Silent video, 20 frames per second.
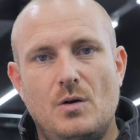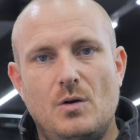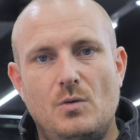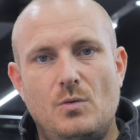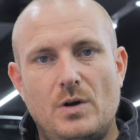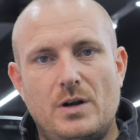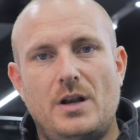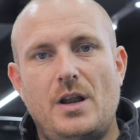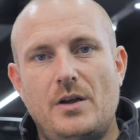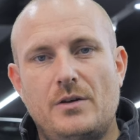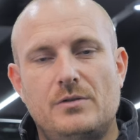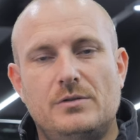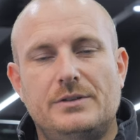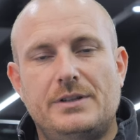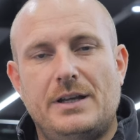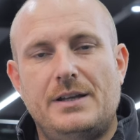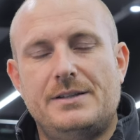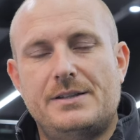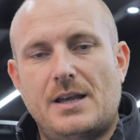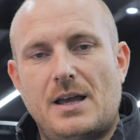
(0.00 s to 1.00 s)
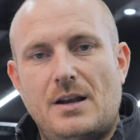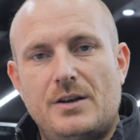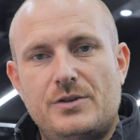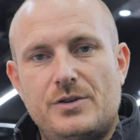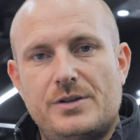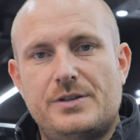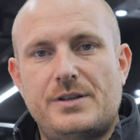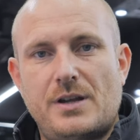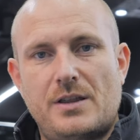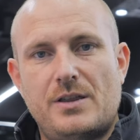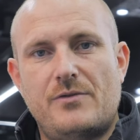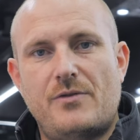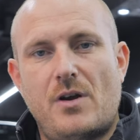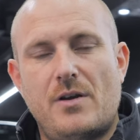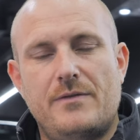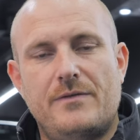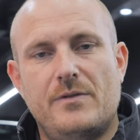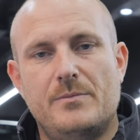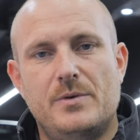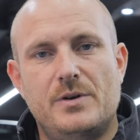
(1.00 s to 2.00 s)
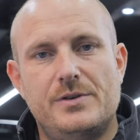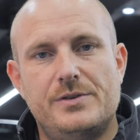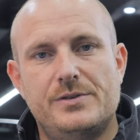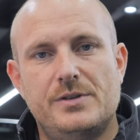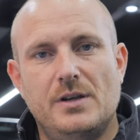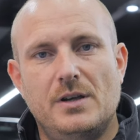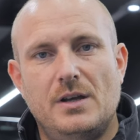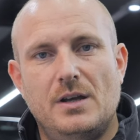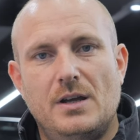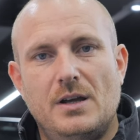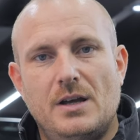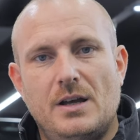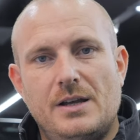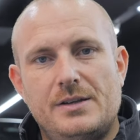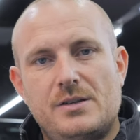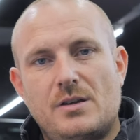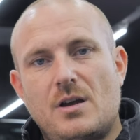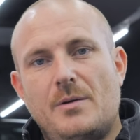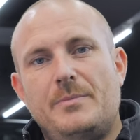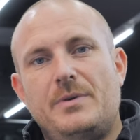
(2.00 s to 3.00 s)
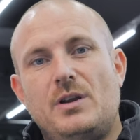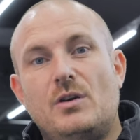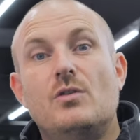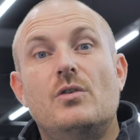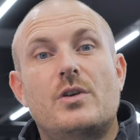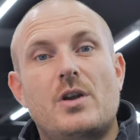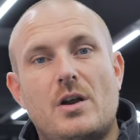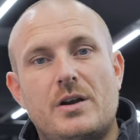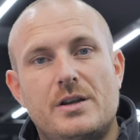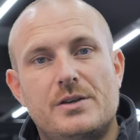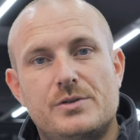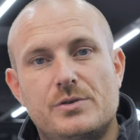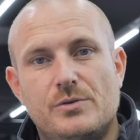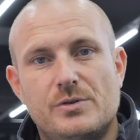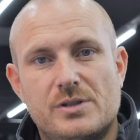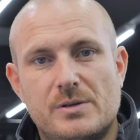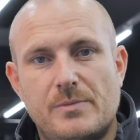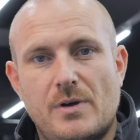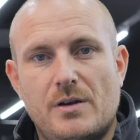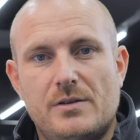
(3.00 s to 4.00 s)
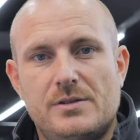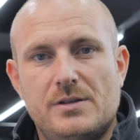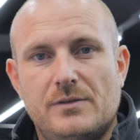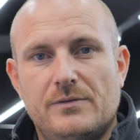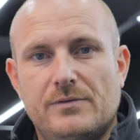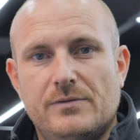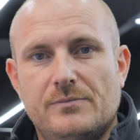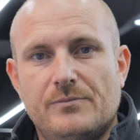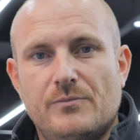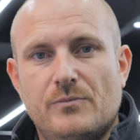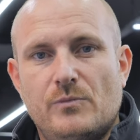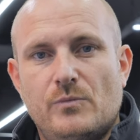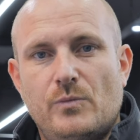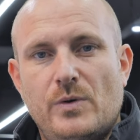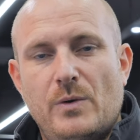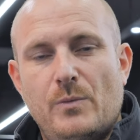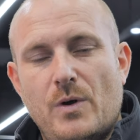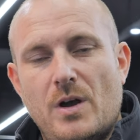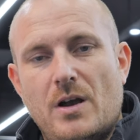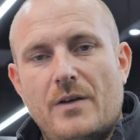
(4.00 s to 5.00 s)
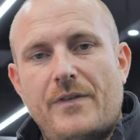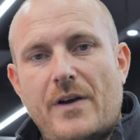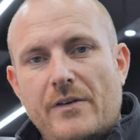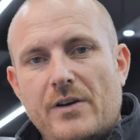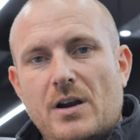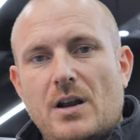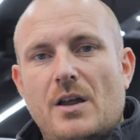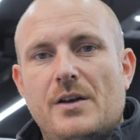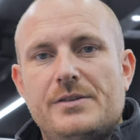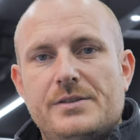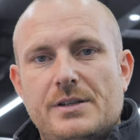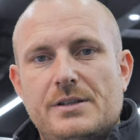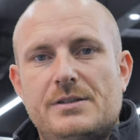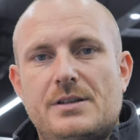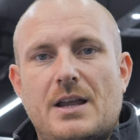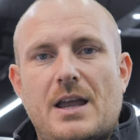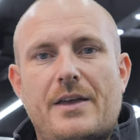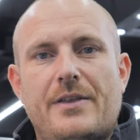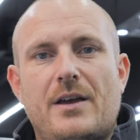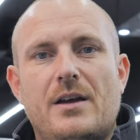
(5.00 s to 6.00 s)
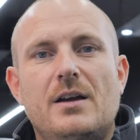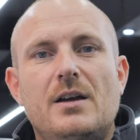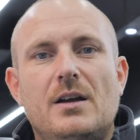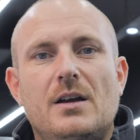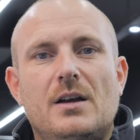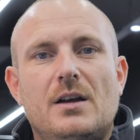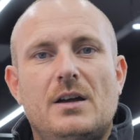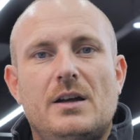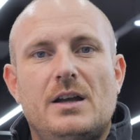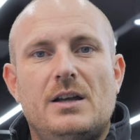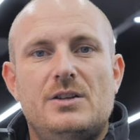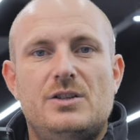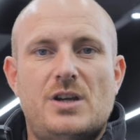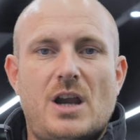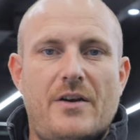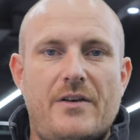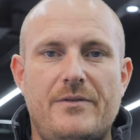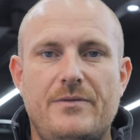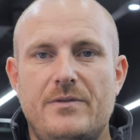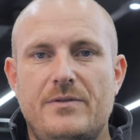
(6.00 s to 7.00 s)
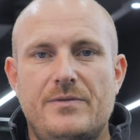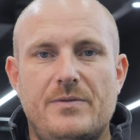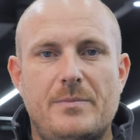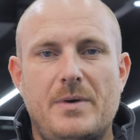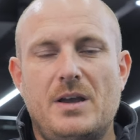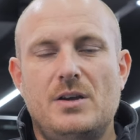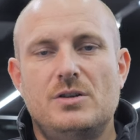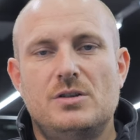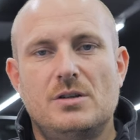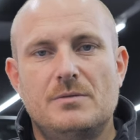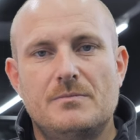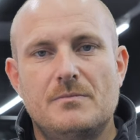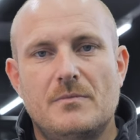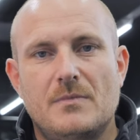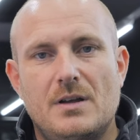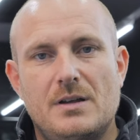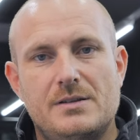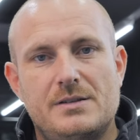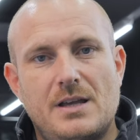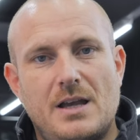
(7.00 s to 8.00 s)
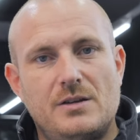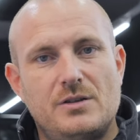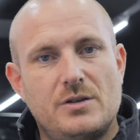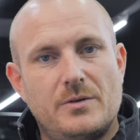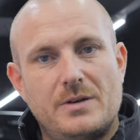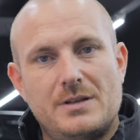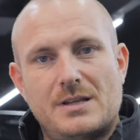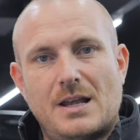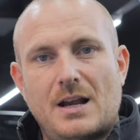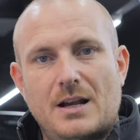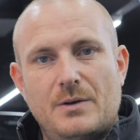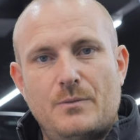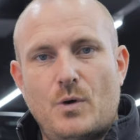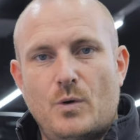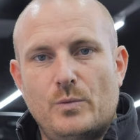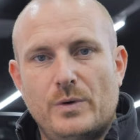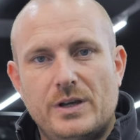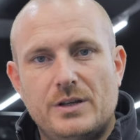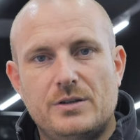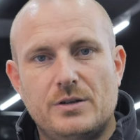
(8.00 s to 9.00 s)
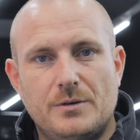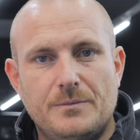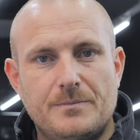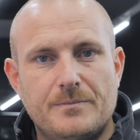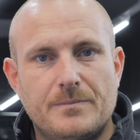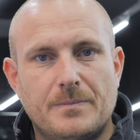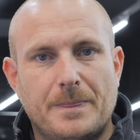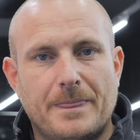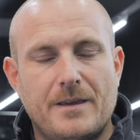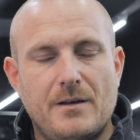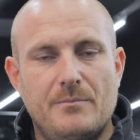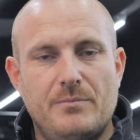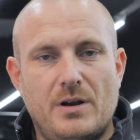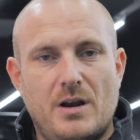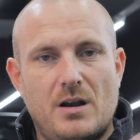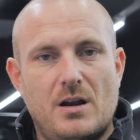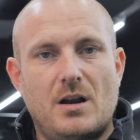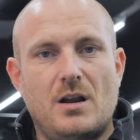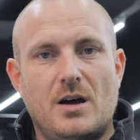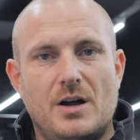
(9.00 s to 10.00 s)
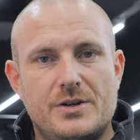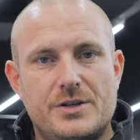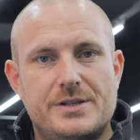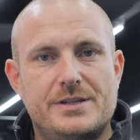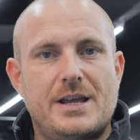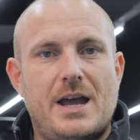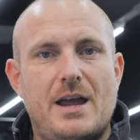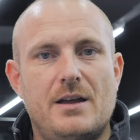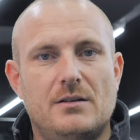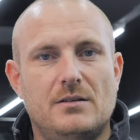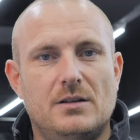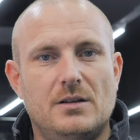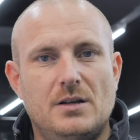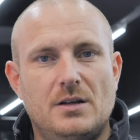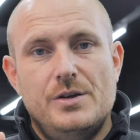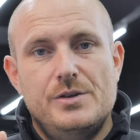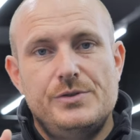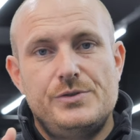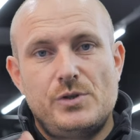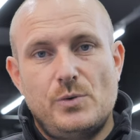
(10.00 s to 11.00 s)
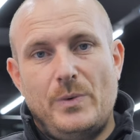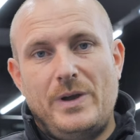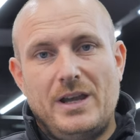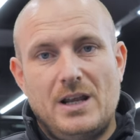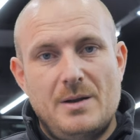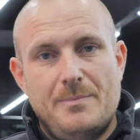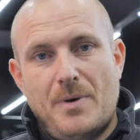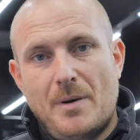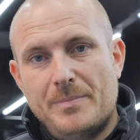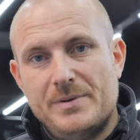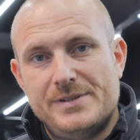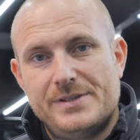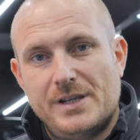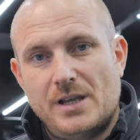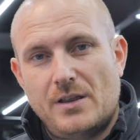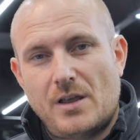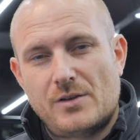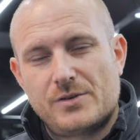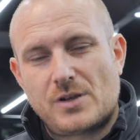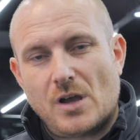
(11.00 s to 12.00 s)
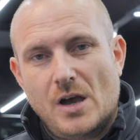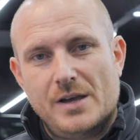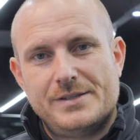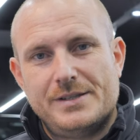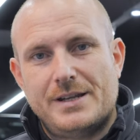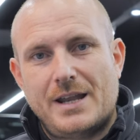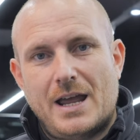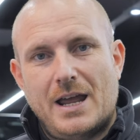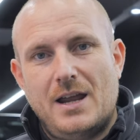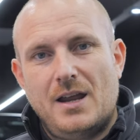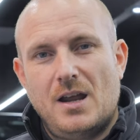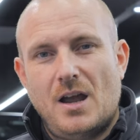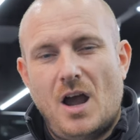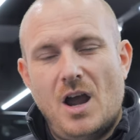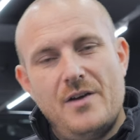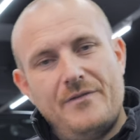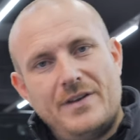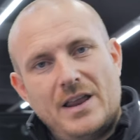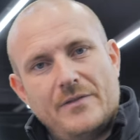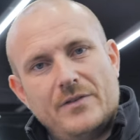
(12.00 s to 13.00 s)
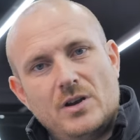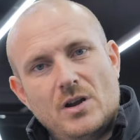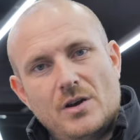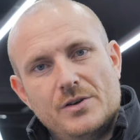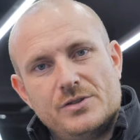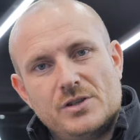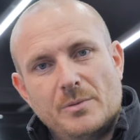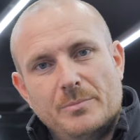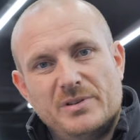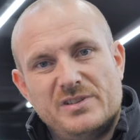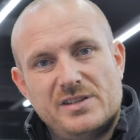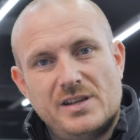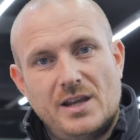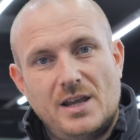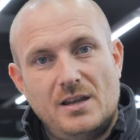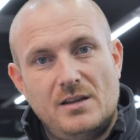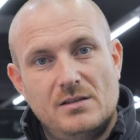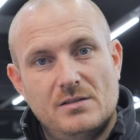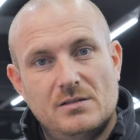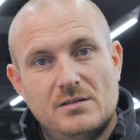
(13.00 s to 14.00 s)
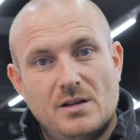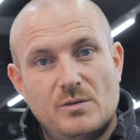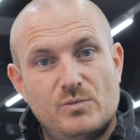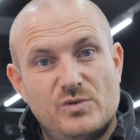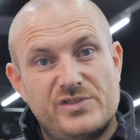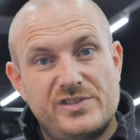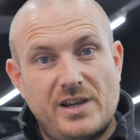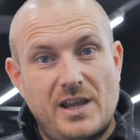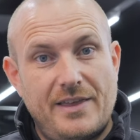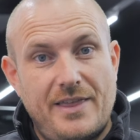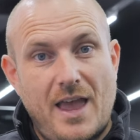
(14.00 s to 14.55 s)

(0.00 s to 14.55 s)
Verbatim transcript: One local detailer just down the road from us is a company called Onyx Automotive. We work very closely together in sharing information as they do exactly what we do, but on a larger scale. So we're going to pop and see those guys today, hopefully have a nice cup of tea, and we'll see you